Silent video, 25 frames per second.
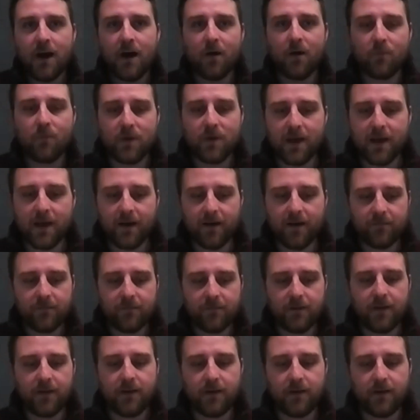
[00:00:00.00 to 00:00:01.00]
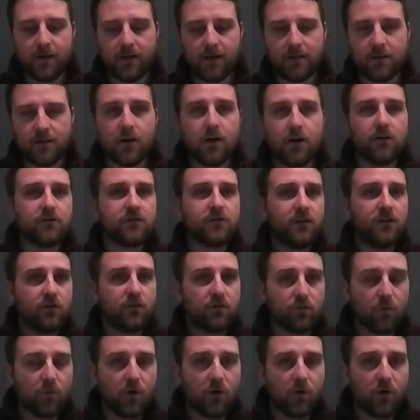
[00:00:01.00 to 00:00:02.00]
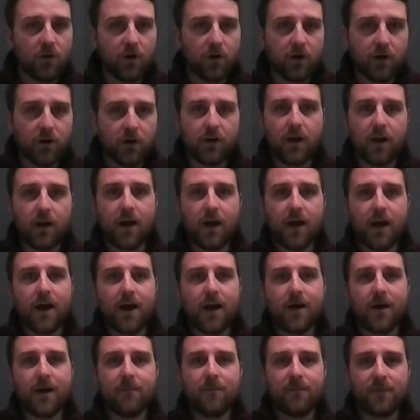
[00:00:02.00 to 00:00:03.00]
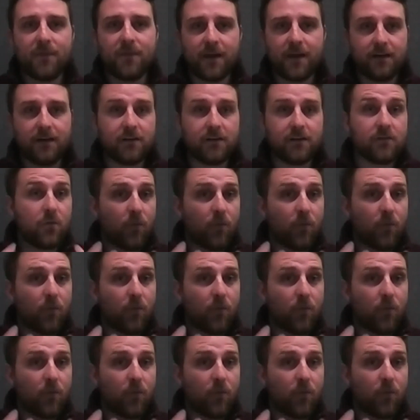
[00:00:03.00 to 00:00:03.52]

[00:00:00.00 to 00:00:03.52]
We have a large controller that is a